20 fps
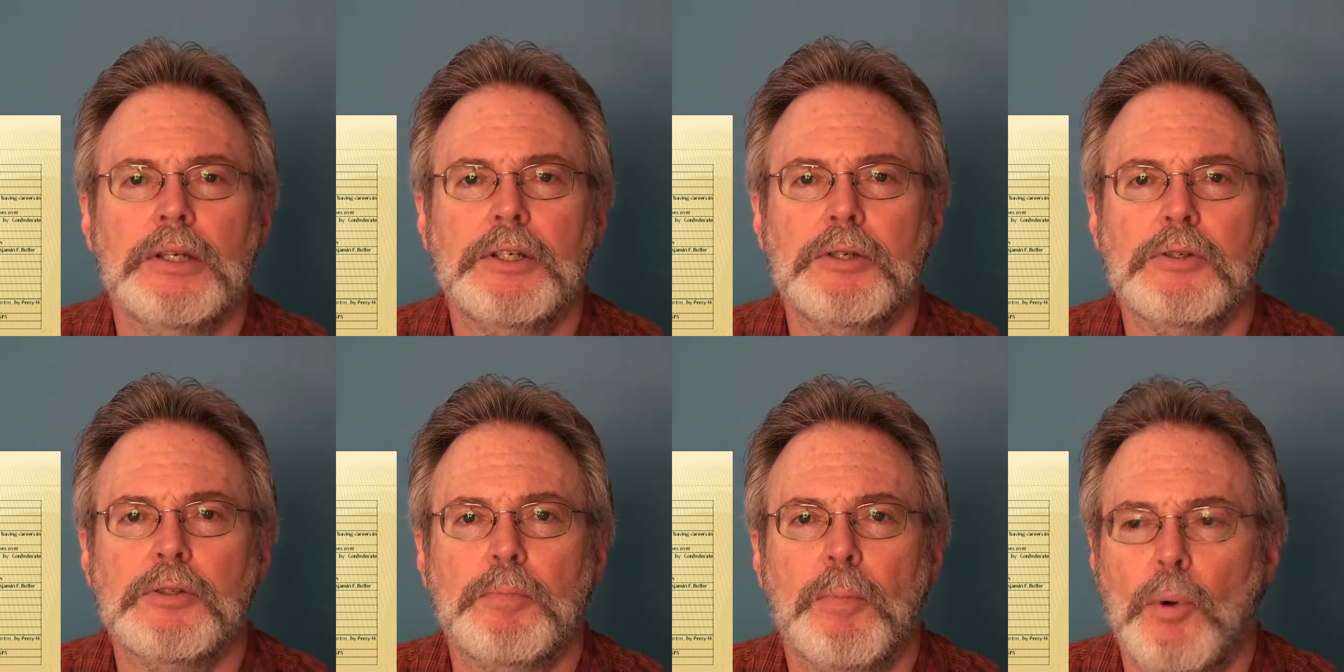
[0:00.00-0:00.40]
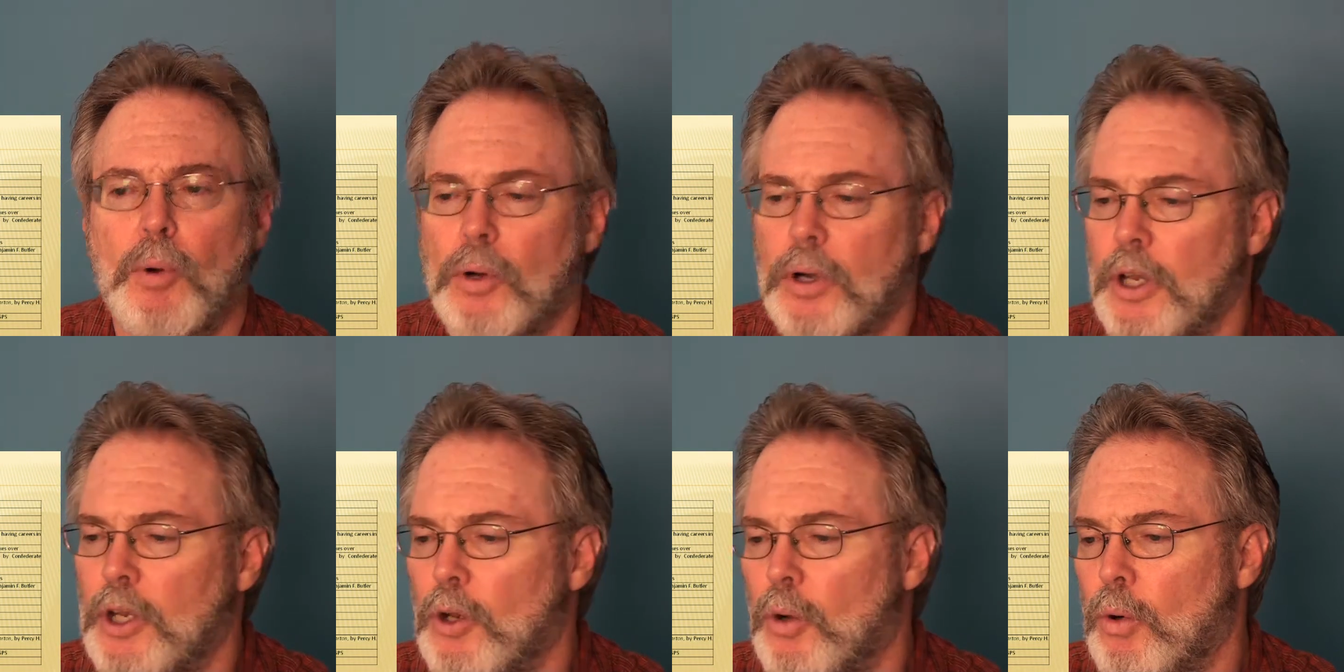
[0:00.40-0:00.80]
She was
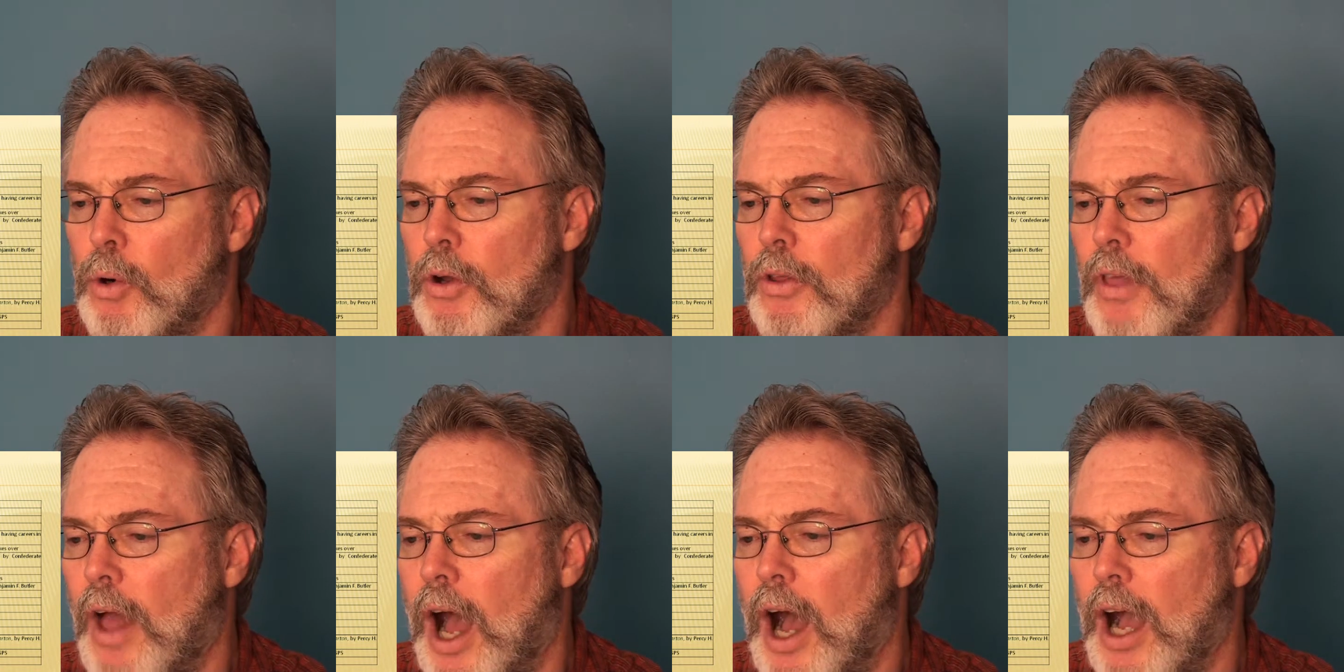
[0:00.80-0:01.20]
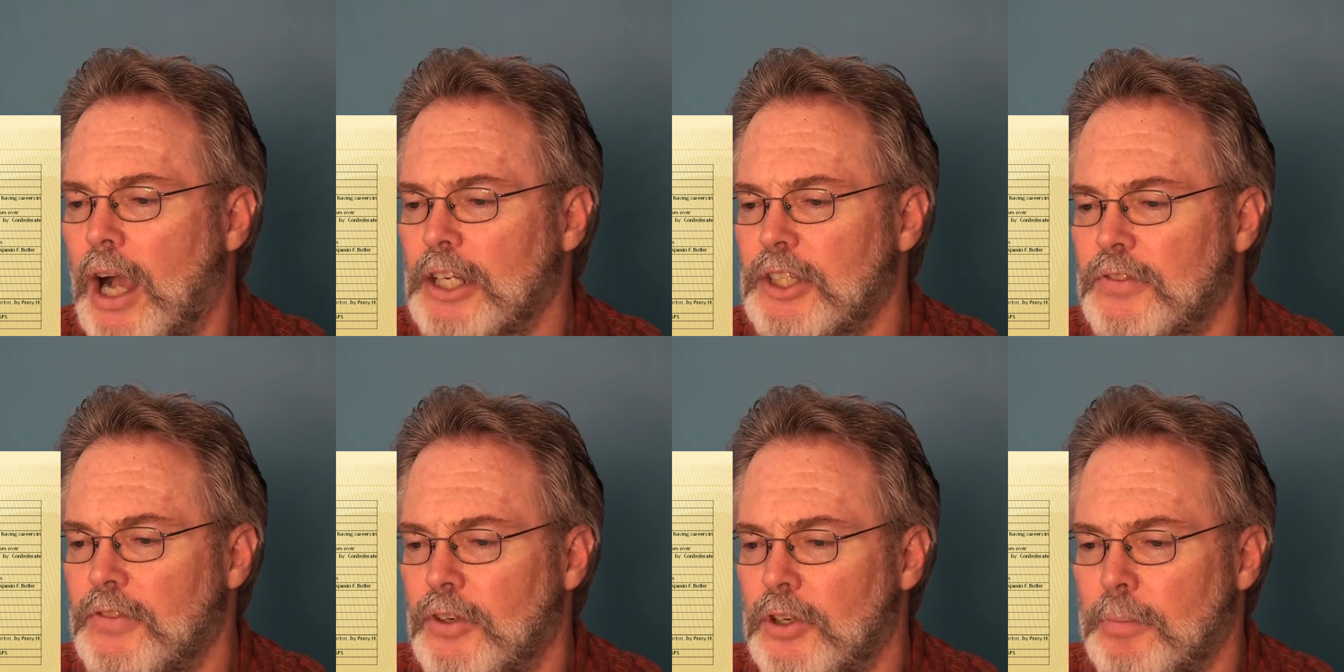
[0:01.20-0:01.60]
born in North
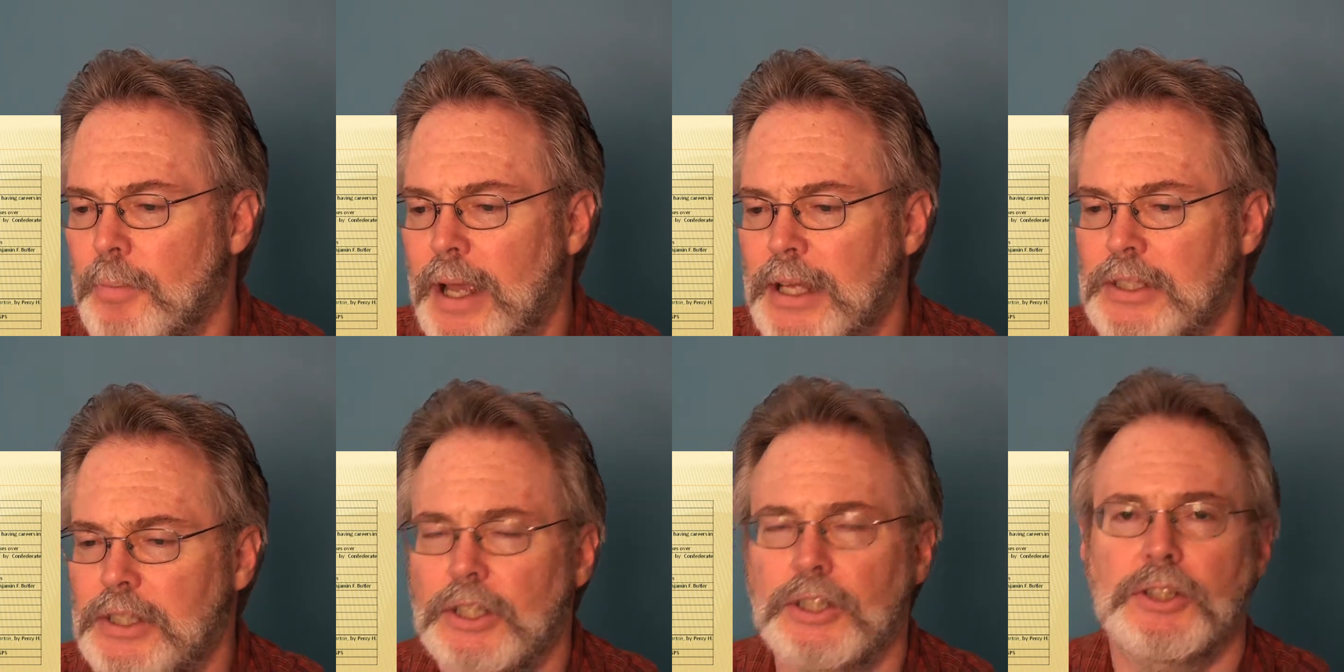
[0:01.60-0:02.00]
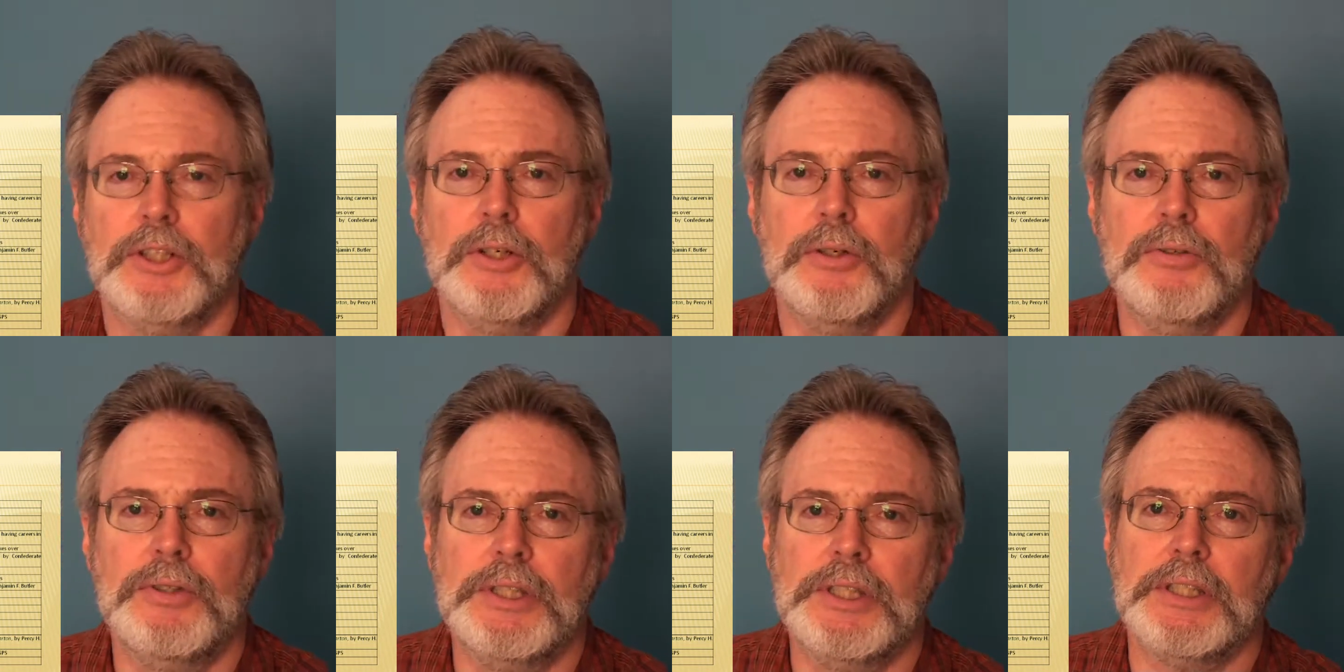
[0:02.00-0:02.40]
Oxford,
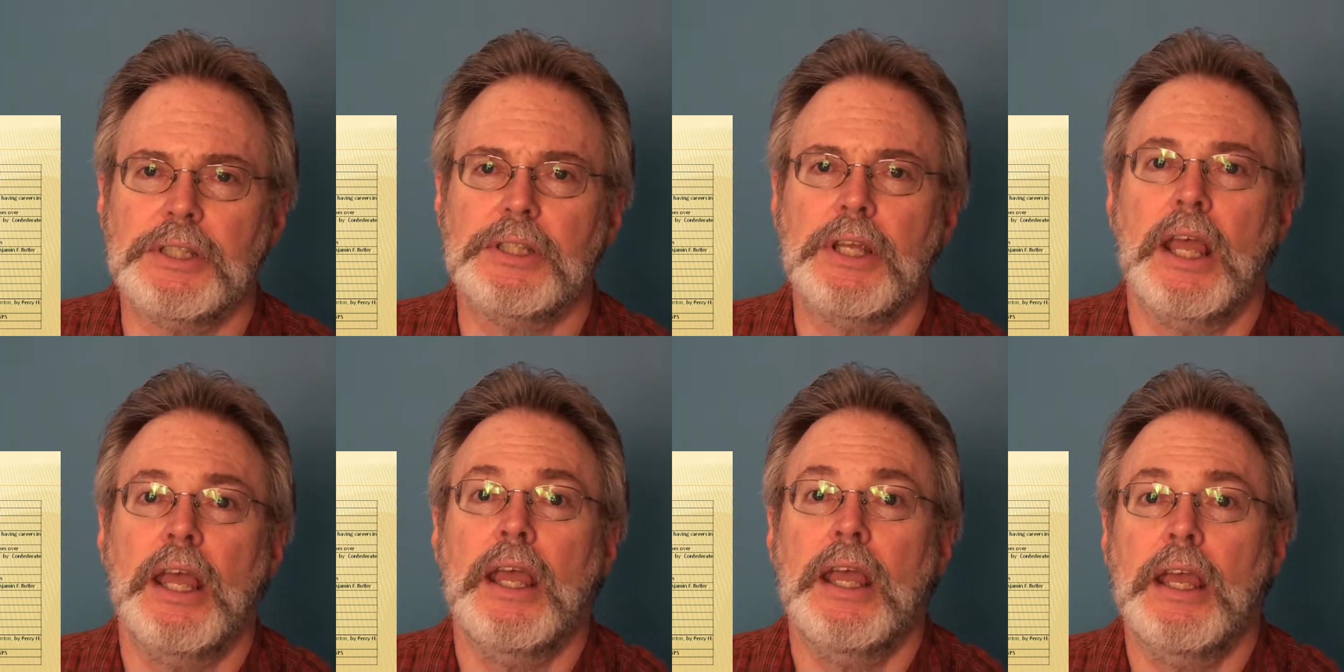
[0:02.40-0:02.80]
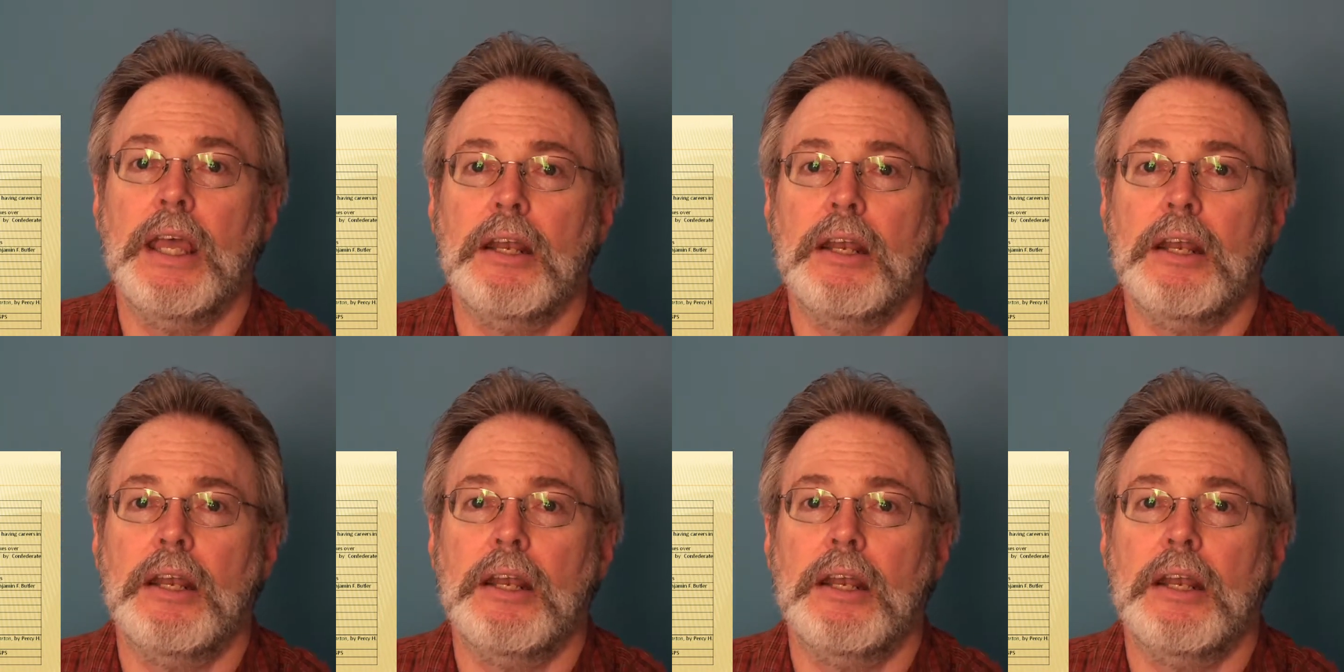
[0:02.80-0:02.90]
Massachusetts,